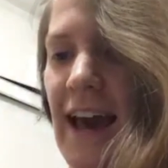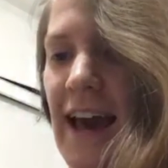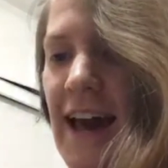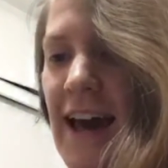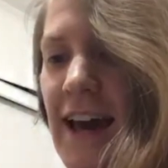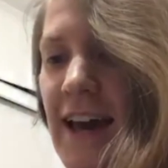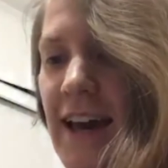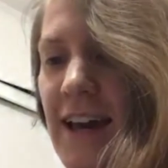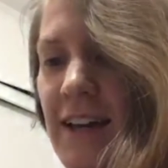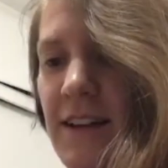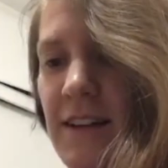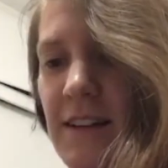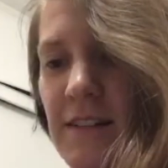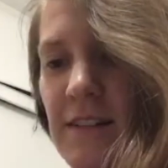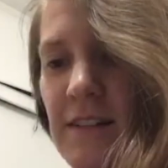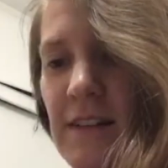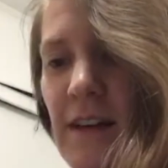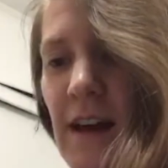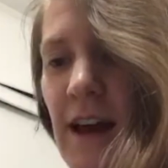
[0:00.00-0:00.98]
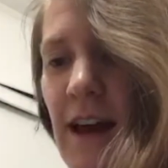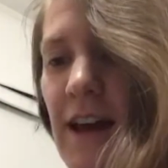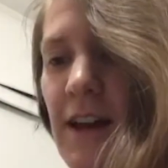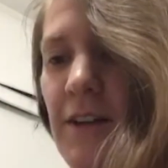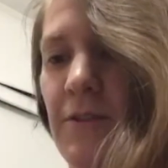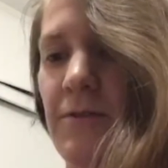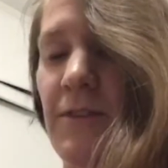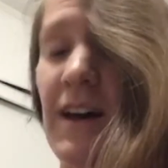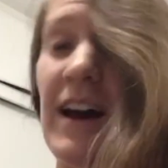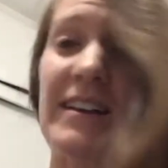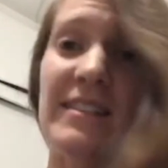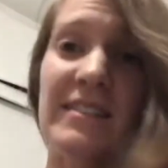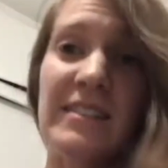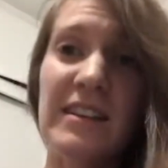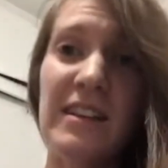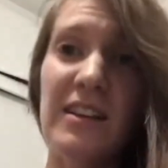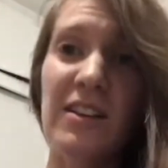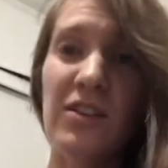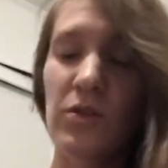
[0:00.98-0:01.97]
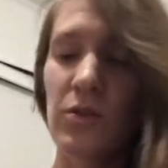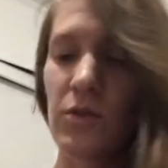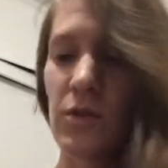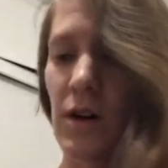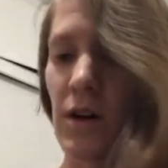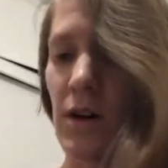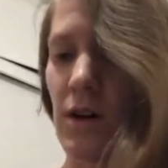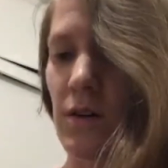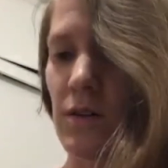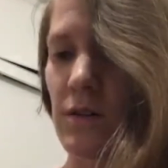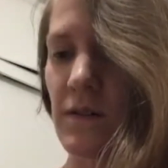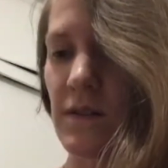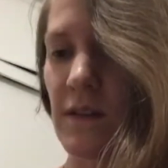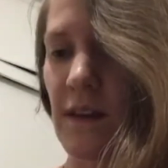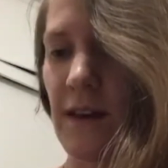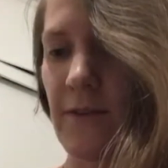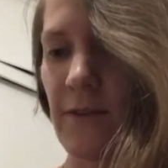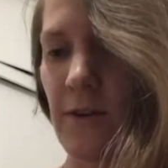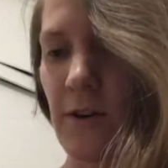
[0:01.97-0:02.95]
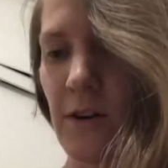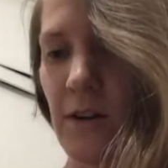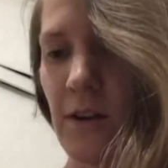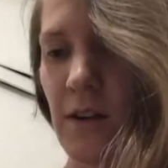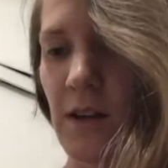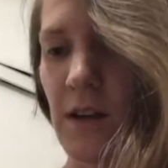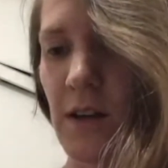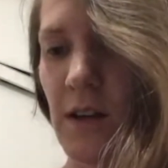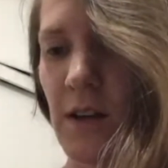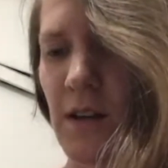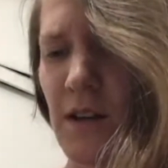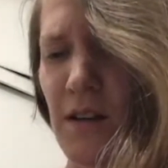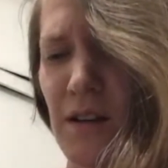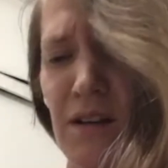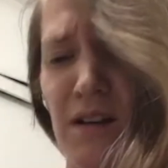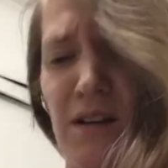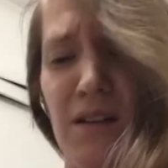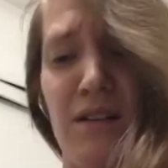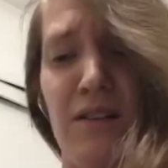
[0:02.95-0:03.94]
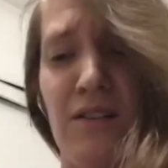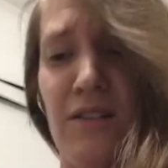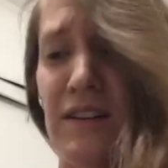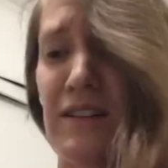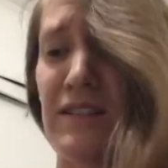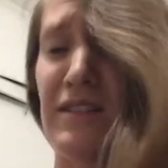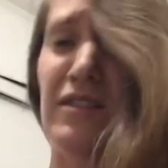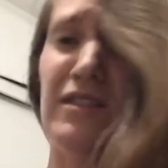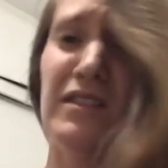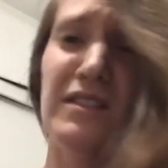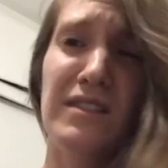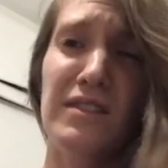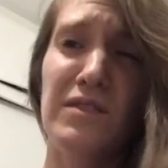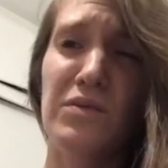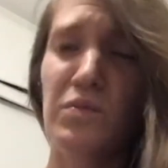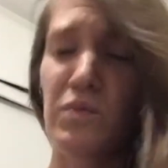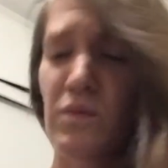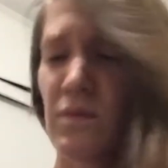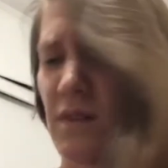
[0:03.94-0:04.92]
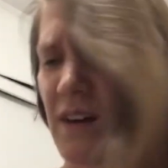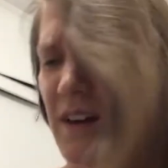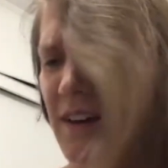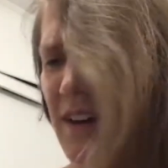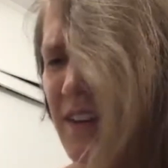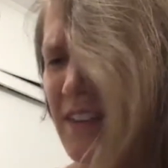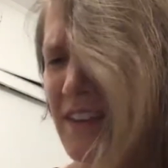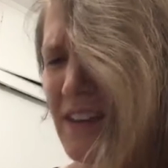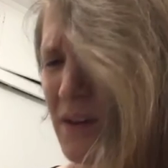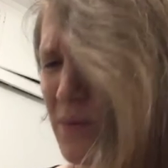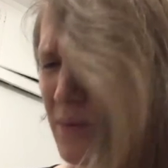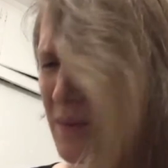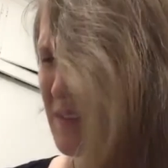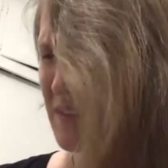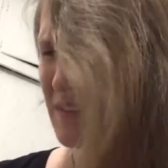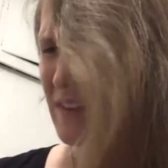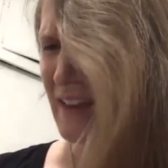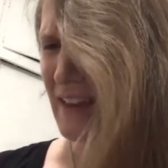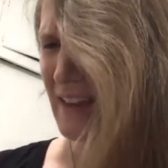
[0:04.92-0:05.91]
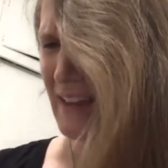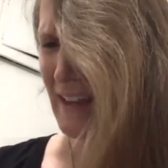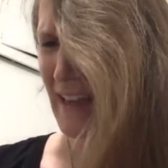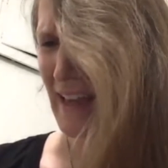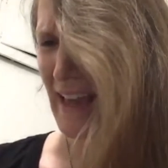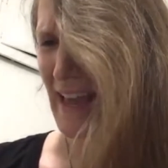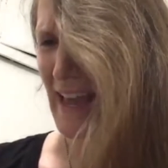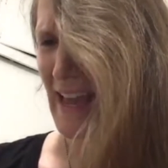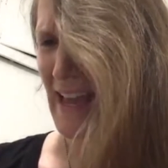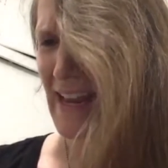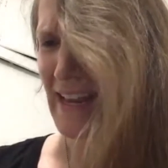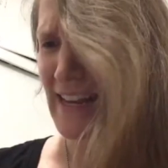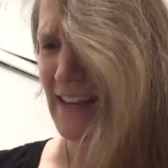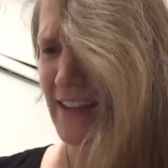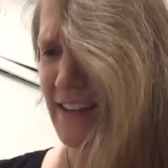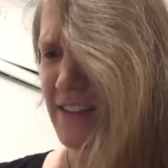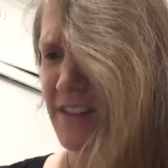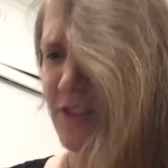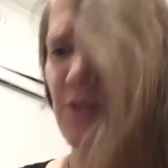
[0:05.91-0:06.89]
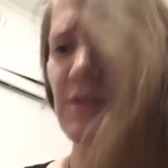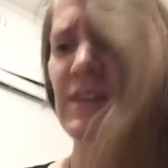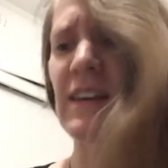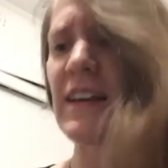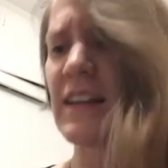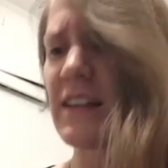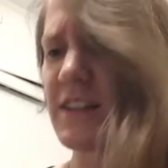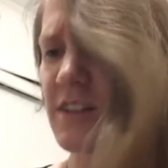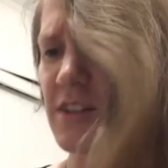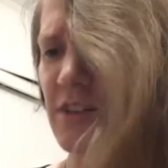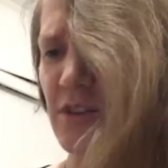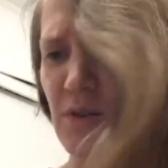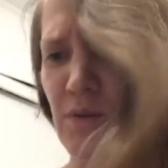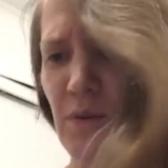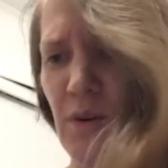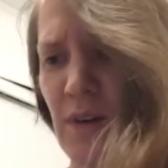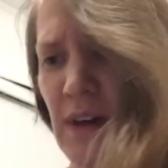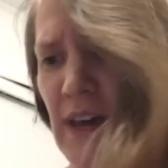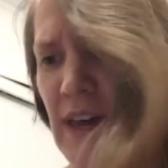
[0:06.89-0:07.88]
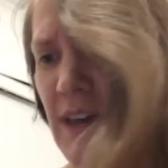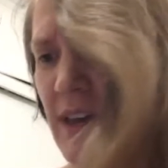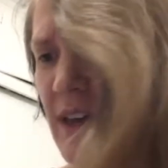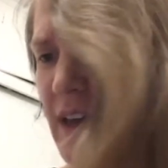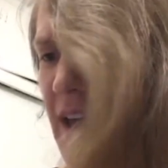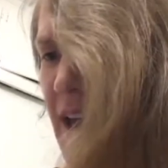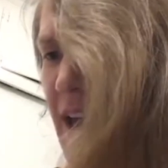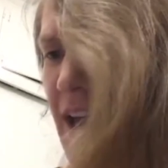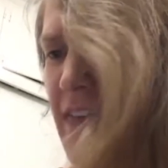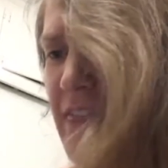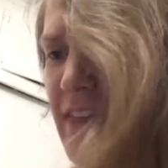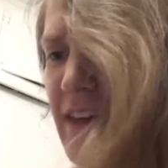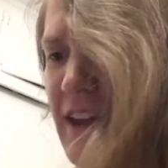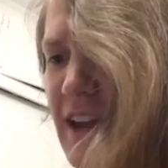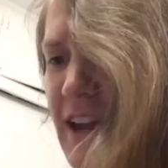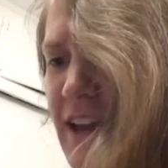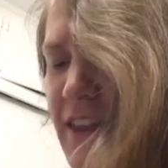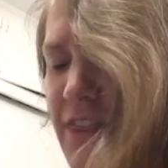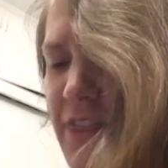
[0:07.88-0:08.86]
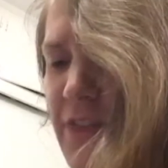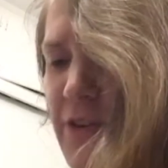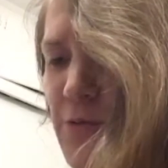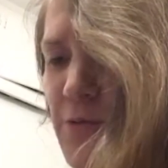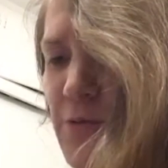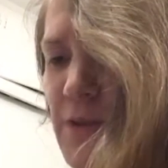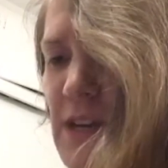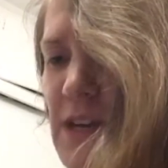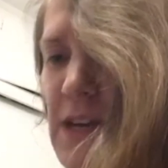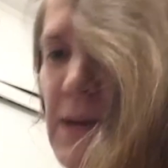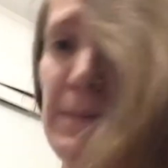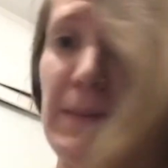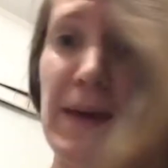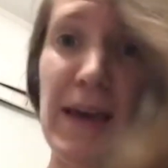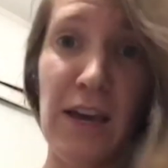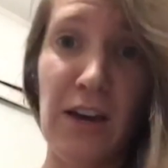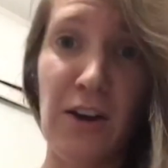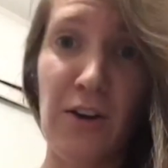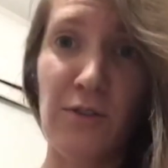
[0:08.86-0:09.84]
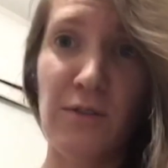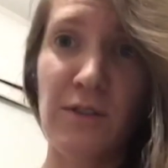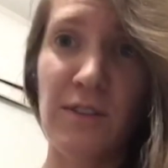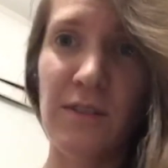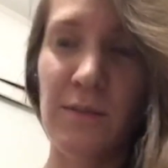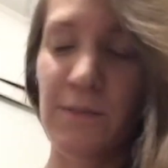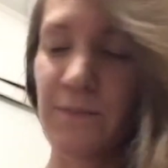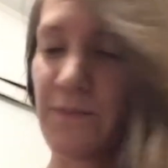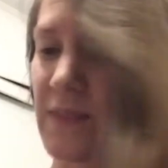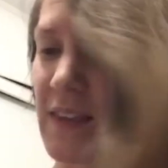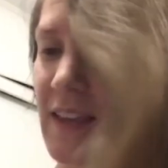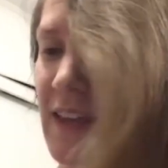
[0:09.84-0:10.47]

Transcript: had, let's see, I had a fasting glucose level Okay, so this is, I think it was like eighty, so it was eighty-two, okay, and then I had three mangoes,